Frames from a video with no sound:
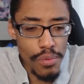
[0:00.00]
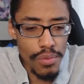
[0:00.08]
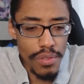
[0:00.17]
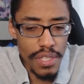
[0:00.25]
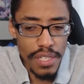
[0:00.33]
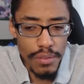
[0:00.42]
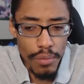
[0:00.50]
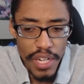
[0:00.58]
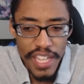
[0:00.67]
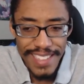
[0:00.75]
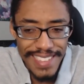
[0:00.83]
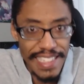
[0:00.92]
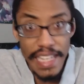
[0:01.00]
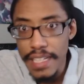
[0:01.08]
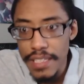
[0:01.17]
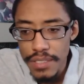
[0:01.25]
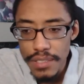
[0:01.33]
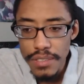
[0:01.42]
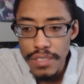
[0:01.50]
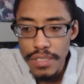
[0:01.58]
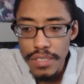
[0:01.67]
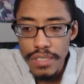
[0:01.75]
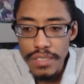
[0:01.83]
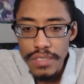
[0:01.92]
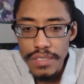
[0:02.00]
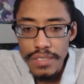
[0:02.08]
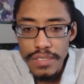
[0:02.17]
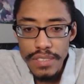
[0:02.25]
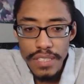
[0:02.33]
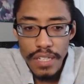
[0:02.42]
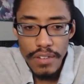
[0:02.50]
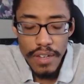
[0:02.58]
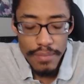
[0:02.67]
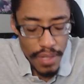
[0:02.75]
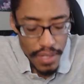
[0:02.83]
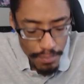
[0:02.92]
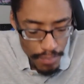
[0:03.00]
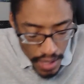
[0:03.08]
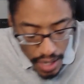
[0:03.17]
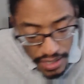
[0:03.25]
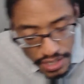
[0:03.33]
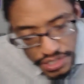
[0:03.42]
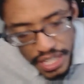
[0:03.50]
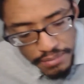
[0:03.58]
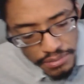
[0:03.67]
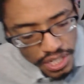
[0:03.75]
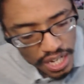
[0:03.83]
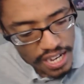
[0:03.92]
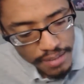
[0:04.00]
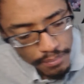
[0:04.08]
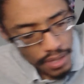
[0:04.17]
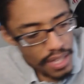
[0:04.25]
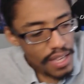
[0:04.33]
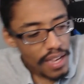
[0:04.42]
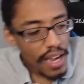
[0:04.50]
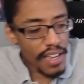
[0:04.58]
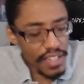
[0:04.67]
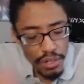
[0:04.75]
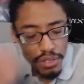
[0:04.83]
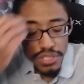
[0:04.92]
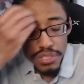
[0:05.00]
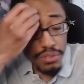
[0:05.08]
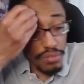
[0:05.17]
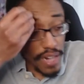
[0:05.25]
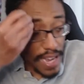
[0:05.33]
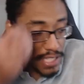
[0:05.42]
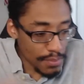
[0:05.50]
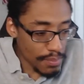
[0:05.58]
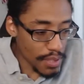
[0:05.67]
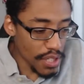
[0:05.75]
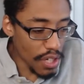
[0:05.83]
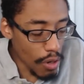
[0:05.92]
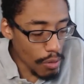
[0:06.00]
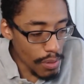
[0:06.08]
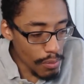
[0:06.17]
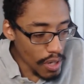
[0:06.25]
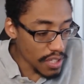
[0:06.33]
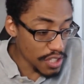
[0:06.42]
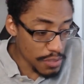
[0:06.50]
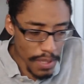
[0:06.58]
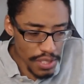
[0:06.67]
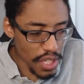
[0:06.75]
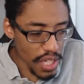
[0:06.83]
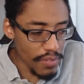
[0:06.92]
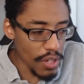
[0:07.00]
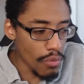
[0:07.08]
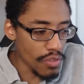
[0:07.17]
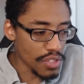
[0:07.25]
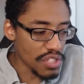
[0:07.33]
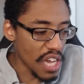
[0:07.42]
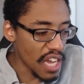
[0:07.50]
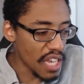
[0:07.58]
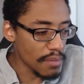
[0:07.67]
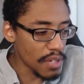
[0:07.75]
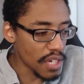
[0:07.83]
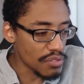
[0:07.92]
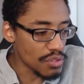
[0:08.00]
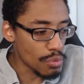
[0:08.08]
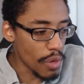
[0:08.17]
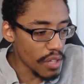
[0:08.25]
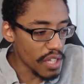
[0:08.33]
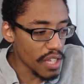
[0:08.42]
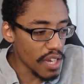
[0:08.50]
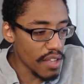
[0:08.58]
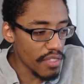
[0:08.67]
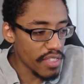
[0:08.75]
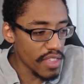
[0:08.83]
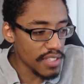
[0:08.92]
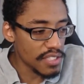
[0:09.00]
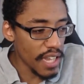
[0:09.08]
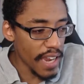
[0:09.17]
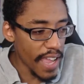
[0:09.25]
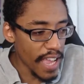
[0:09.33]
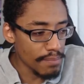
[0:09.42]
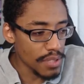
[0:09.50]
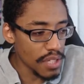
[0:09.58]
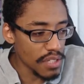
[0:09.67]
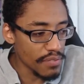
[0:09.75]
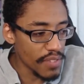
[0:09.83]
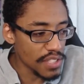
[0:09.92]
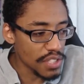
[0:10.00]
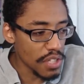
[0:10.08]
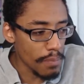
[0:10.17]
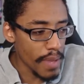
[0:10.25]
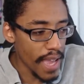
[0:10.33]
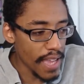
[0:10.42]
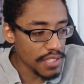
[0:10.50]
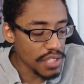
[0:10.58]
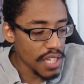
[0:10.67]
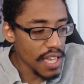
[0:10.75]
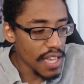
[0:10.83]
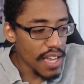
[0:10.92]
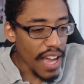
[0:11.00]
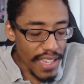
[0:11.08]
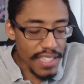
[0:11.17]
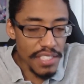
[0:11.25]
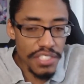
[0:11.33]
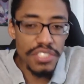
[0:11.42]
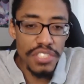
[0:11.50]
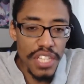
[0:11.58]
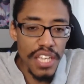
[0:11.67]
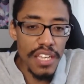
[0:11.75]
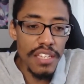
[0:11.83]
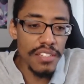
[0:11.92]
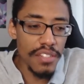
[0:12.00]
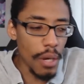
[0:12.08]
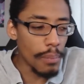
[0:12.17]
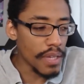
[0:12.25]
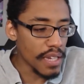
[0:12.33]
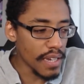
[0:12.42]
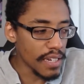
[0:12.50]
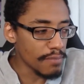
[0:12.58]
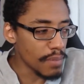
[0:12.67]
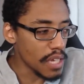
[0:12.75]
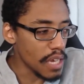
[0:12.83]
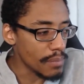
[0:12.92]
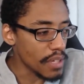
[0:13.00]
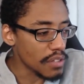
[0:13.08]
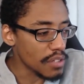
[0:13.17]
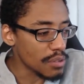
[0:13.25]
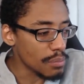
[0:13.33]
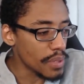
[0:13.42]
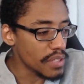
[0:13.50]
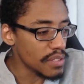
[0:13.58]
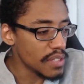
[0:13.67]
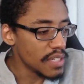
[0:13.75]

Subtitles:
you know, what he did. You know, but at the same time, I can also grasp, you know, Obi-Wan, especially even over time, kind of dwelling on things that happened, on events of the past. I could see Kenobi kind of becoming a little bit